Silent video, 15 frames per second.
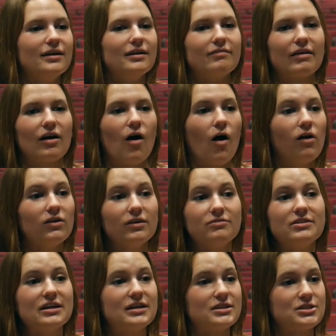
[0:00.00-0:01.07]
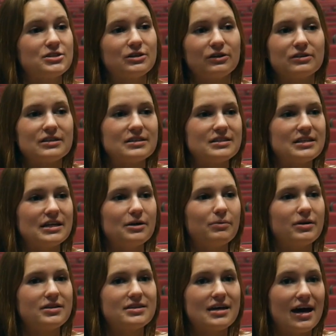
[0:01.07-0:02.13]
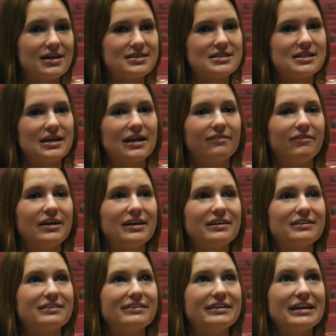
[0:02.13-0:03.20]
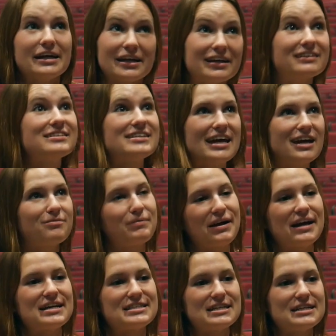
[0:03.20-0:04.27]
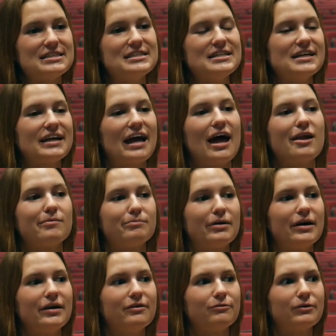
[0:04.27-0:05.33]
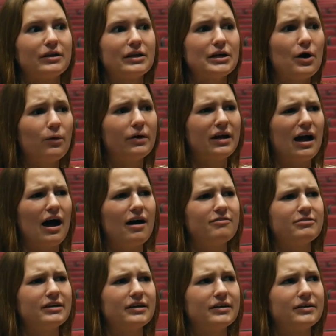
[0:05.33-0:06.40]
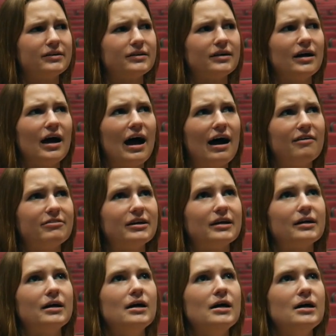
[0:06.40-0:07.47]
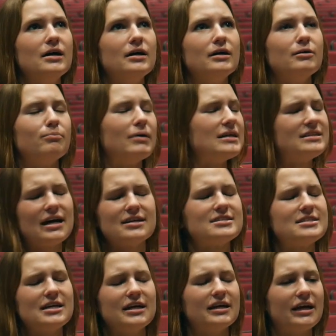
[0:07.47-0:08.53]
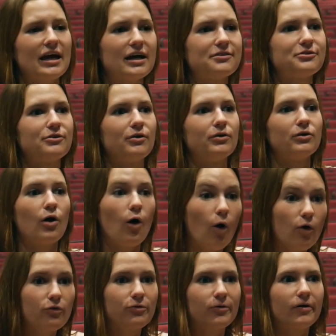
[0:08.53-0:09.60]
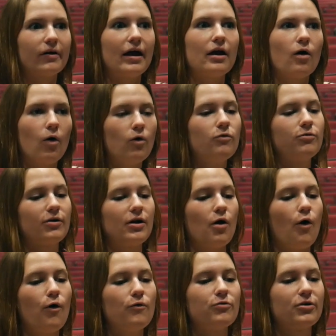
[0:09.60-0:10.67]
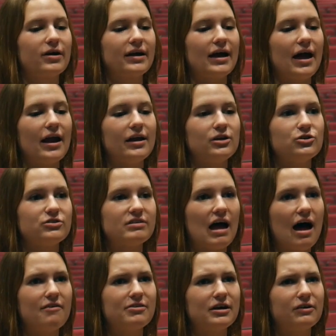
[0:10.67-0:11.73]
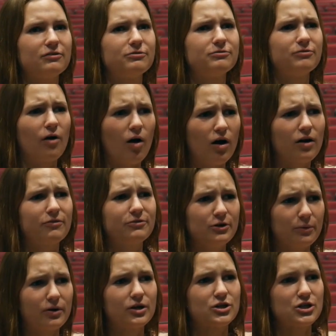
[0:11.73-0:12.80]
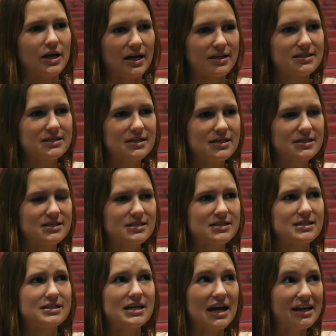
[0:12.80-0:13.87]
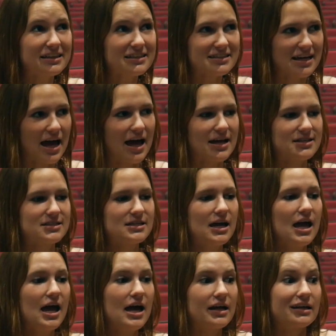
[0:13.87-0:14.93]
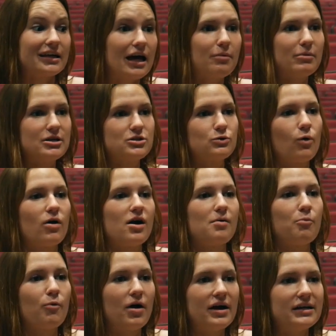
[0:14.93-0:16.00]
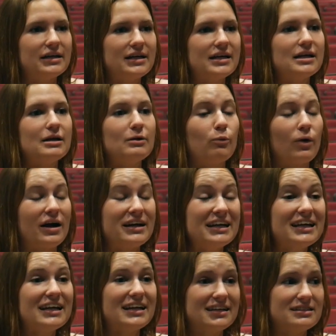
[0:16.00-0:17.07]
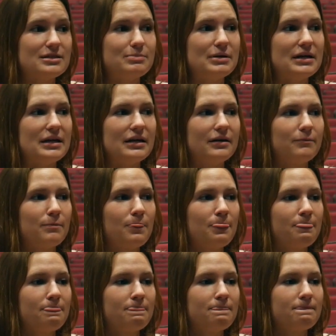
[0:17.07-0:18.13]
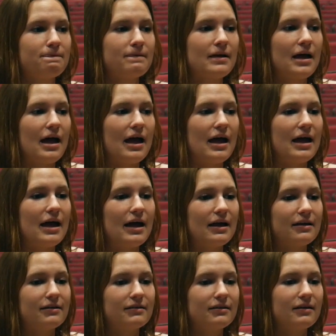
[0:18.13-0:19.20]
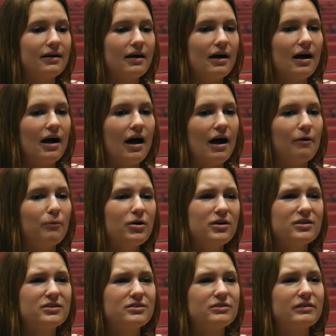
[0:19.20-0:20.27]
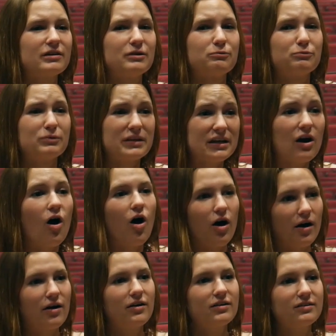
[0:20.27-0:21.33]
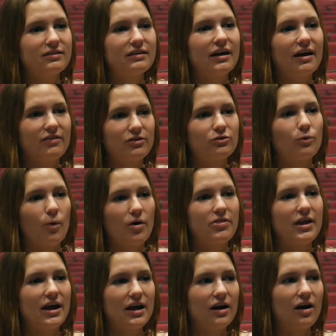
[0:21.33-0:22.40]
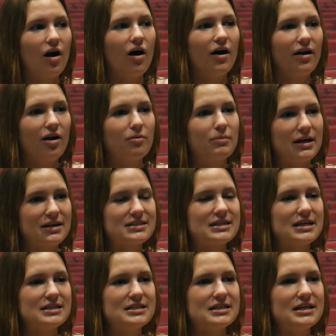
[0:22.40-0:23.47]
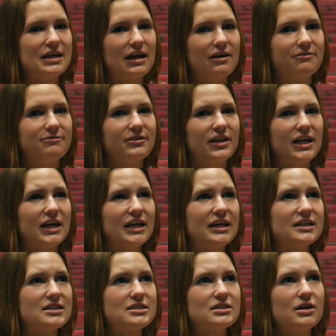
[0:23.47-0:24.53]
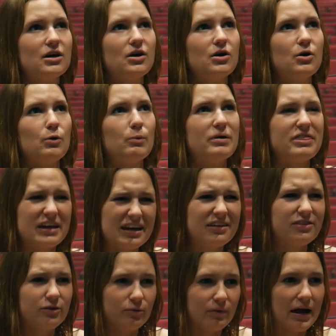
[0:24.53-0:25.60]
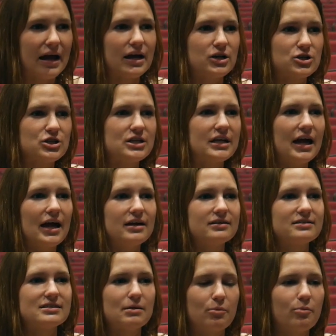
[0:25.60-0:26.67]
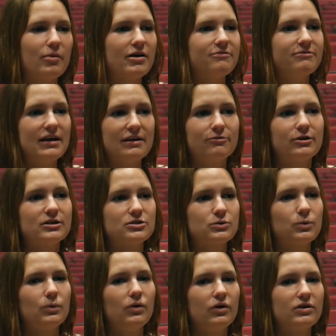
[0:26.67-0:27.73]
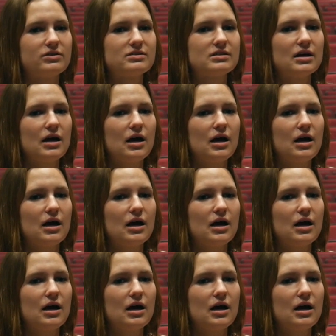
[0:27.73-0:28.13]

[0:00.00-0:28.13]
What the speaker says: Like all of the uncertainty with testing, like needing to take my SAT again, but really only having my test date canceled over and over and over again, and just having far fewer chances to take the test, get my score up where I needed it to be. And I worked like really hard to get the score that I got on my SAT, and I feel like it's within the range to get into some of my favorite schools.